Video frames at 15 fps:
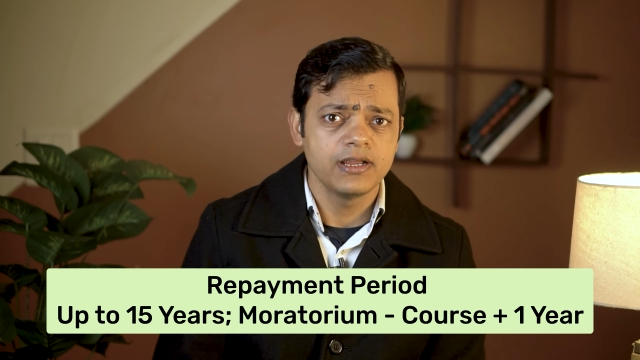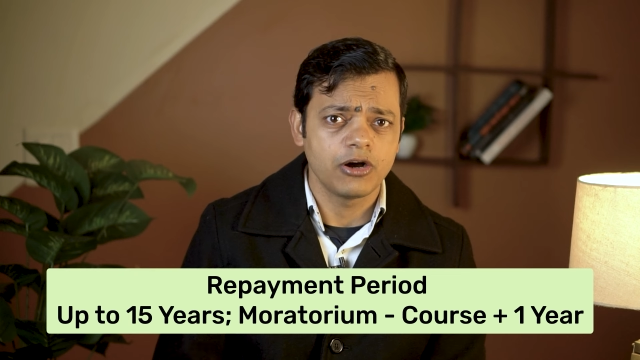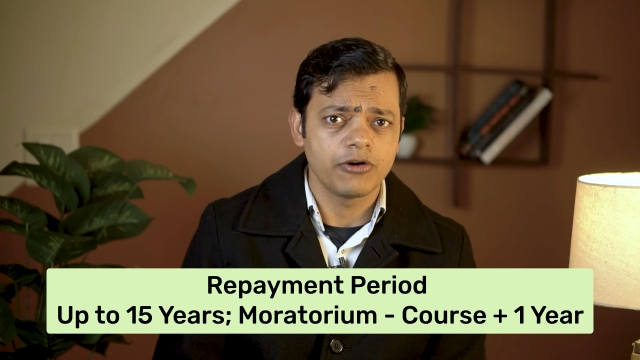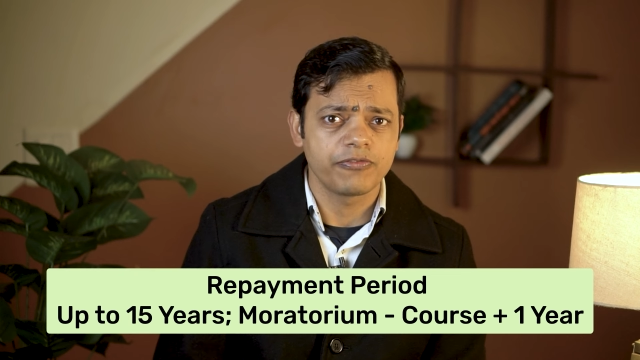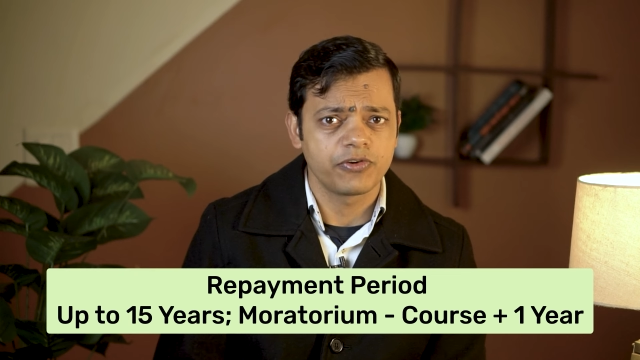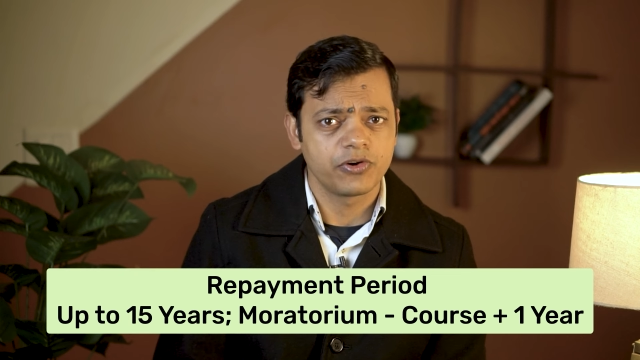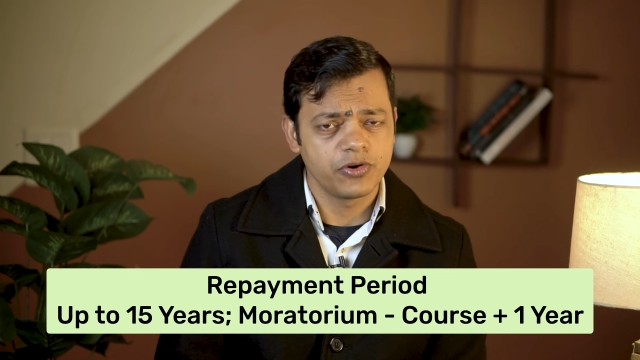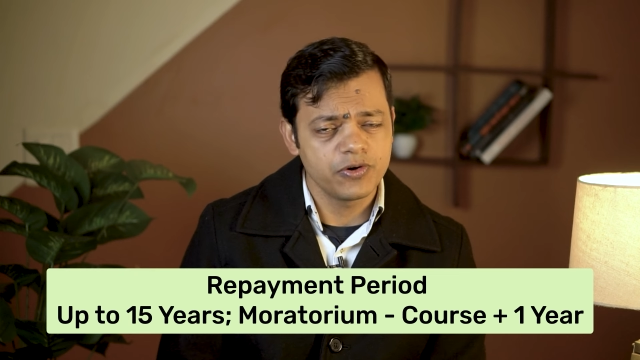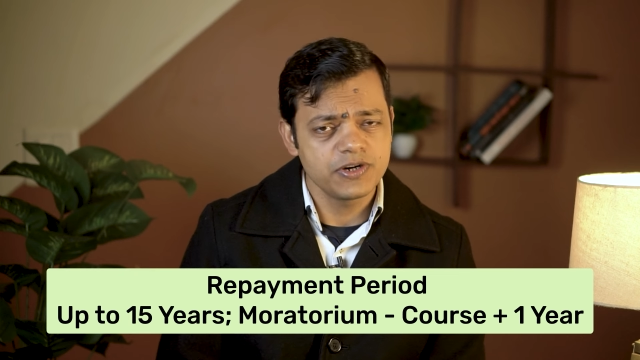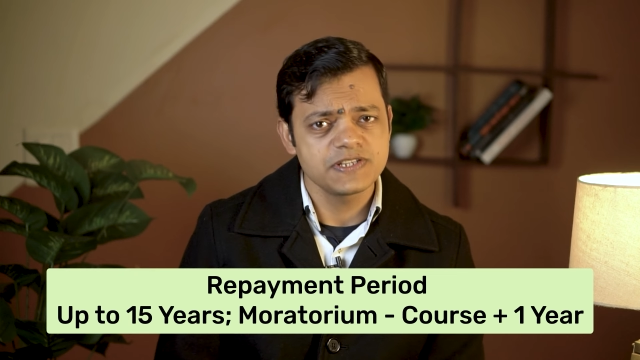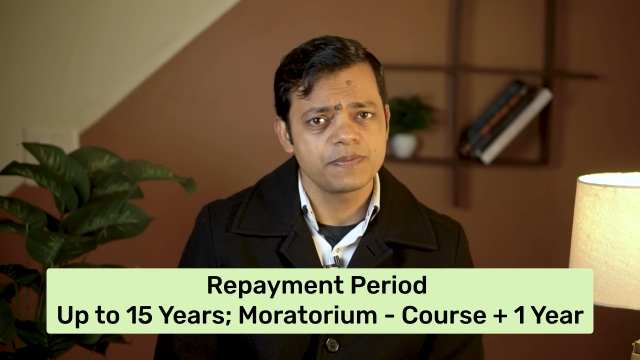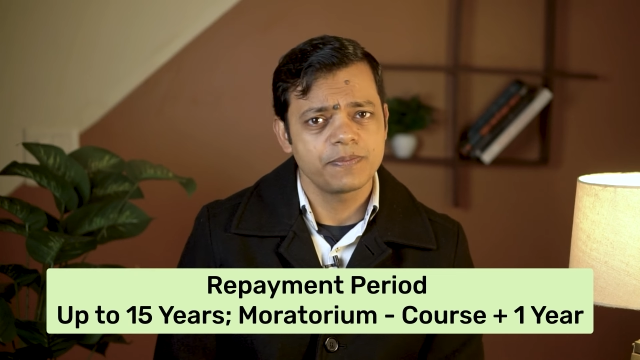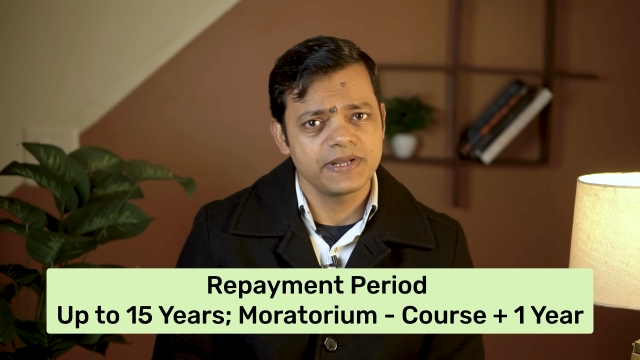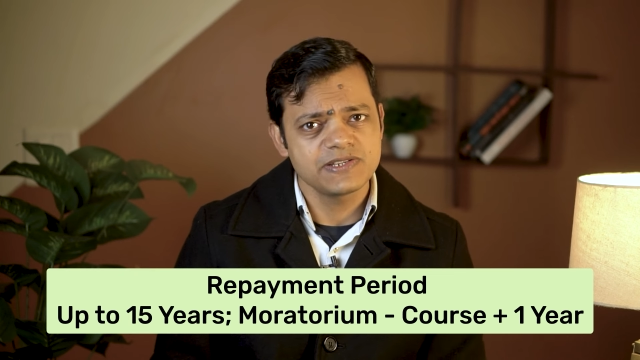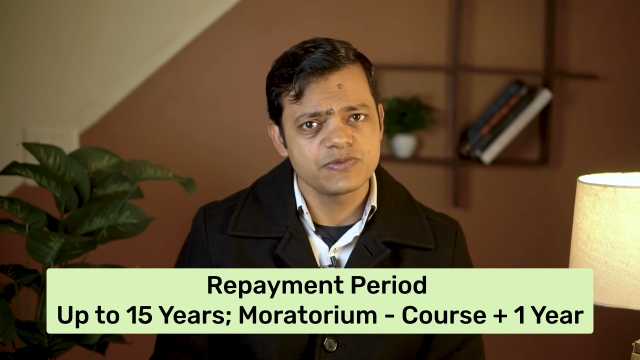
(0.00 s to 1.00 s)
of
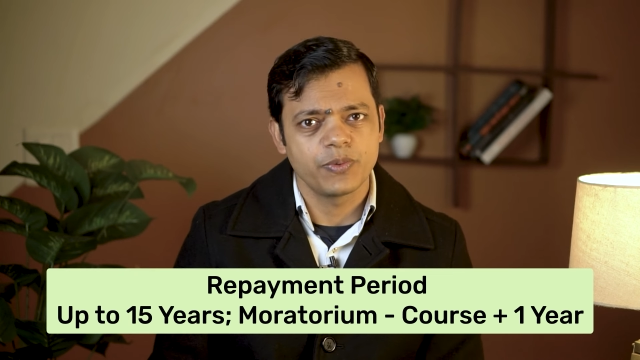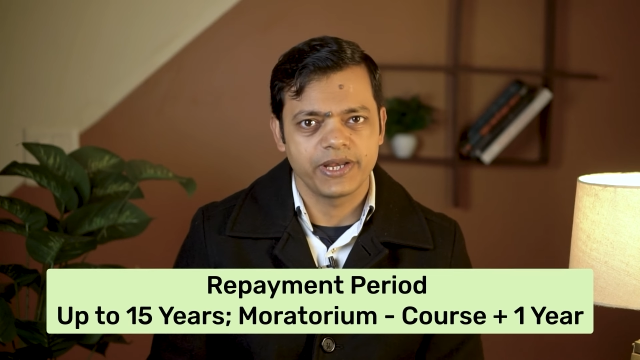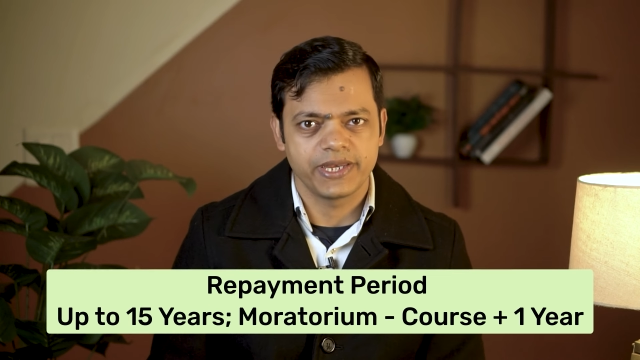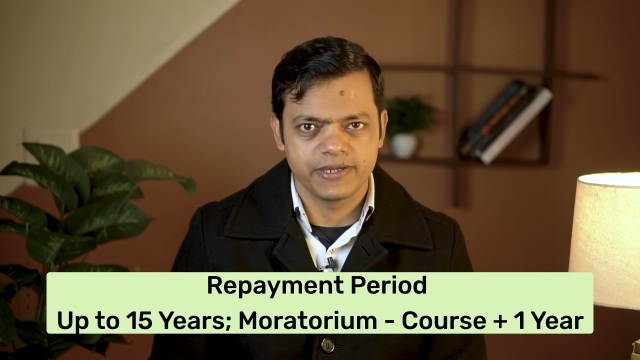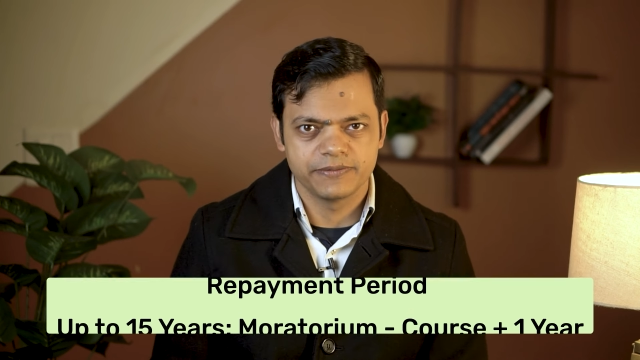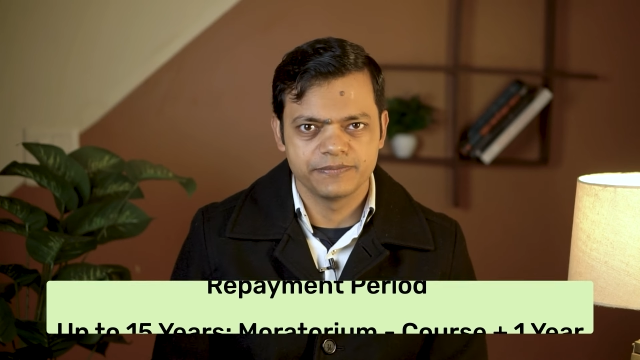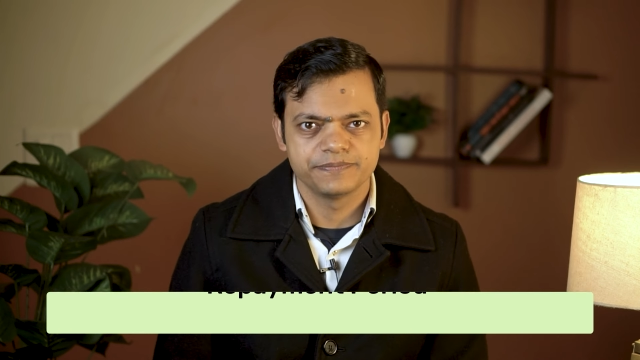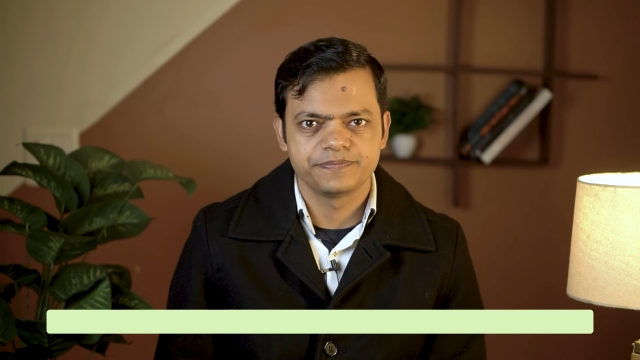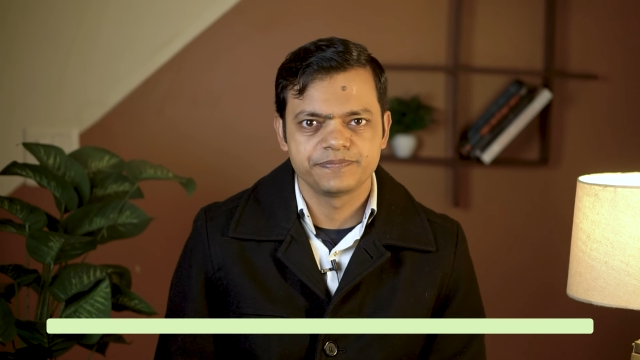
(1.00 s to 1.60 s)
course, plus one year.